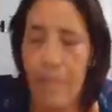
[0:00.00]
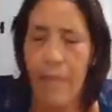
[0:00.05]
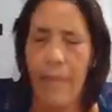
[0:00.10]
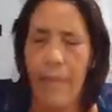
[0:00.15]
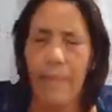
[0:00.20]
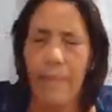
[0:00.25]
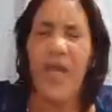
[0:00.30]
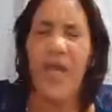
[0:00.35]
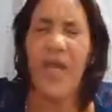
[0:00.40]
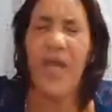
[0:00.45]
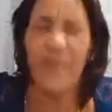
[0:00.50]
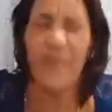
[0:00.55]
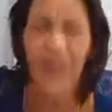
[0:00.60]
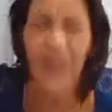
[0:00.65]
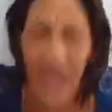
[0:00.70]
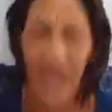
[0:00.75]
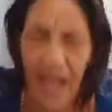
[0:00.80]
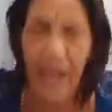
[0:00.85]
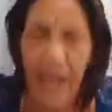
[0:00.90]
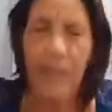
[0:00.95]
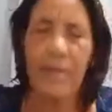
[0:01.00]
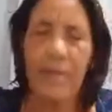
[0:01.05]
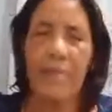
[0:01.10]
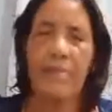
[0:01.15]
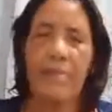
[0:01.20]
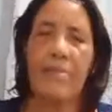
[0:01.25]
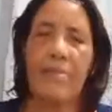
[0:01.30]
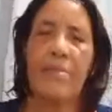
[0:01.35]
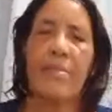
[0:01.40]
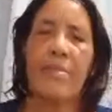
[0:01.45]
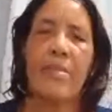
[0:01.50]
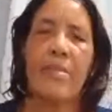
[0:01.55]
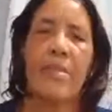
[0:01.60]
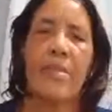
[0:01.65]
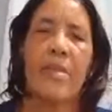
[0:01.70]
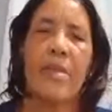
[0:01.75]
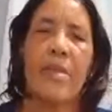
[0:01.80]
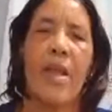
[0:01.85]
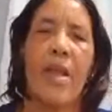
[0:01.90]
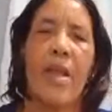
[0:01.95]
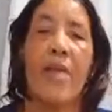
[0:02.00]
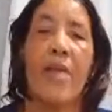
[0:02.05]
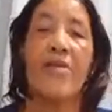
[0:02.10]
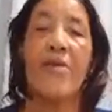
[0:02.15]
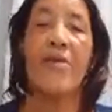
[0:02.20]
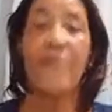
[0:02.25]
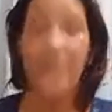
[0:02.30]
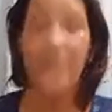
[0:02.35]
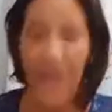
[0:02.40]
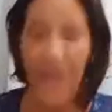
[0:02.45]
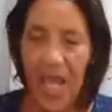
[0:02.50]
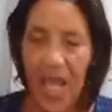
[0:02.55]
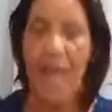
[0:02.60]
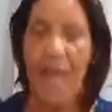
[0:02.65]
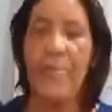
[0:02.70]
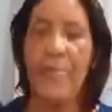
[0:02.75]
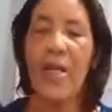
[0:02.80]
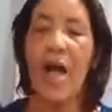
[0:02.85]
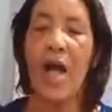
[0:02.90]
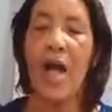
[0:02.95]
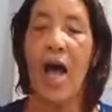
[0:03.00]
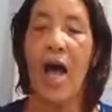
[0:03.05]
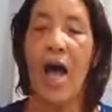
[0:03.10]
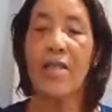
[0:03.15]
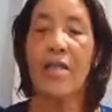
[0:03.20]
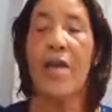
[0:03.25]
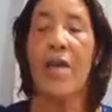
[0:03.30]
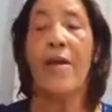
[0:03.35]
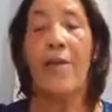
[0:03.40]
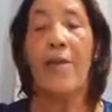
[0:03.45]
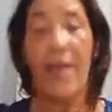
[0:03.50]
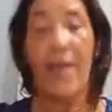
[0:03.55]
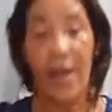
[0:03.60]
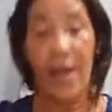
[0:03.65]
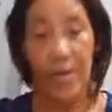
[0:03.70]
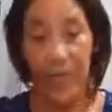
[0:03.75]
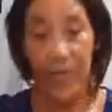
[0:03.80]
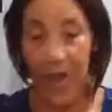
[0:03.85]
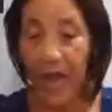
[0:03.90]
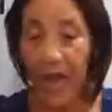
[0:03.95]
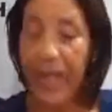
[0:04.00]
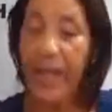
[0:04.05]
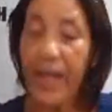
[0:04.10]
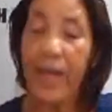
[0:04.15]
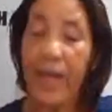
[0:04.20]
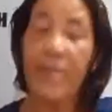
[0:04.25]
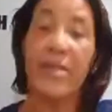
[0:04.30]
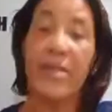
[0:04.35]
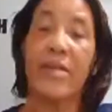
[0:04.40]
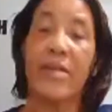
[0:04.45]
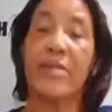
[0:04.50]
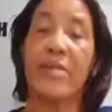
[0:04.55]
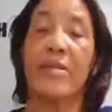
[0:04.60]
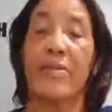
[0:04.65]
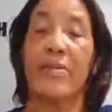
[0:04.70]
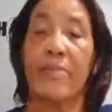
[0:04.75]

They failed. They failed because in their cases,